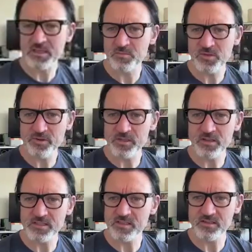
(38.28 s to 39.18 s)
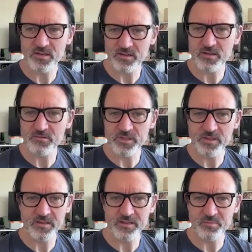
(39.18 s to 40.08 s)
me realize though I really
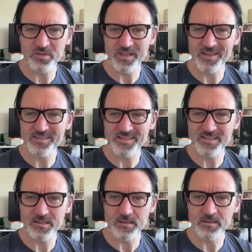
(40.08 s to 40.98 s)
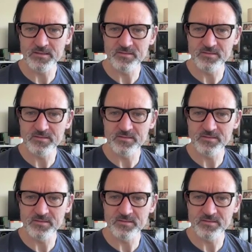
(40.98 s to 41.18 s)
need a plant in here.